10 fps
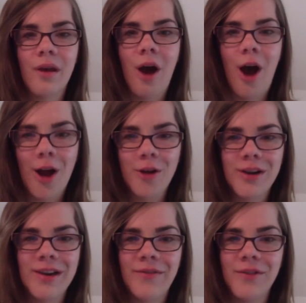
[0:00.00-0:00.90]
Audrey
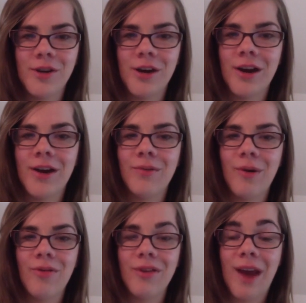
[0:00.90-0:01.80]
Niffenegger
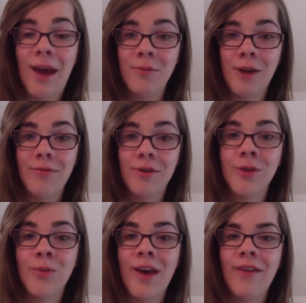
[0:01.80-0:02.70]
wrote The Time Traveler's
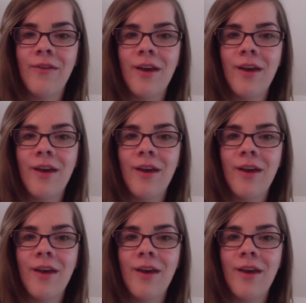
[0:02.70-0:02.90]
Wife.